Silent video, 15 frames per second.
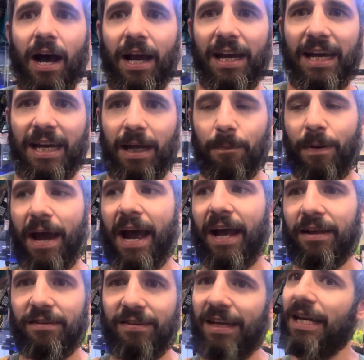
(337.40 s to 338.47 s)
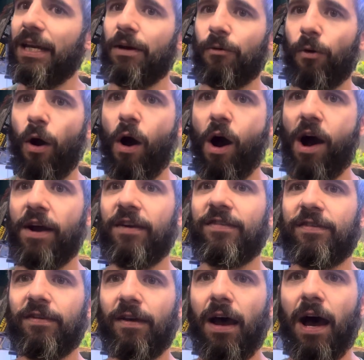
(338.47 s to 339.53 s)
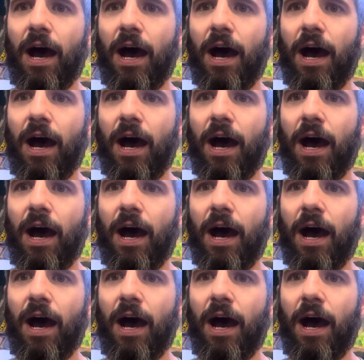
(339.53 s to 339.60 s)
Heating pads, heating rocks,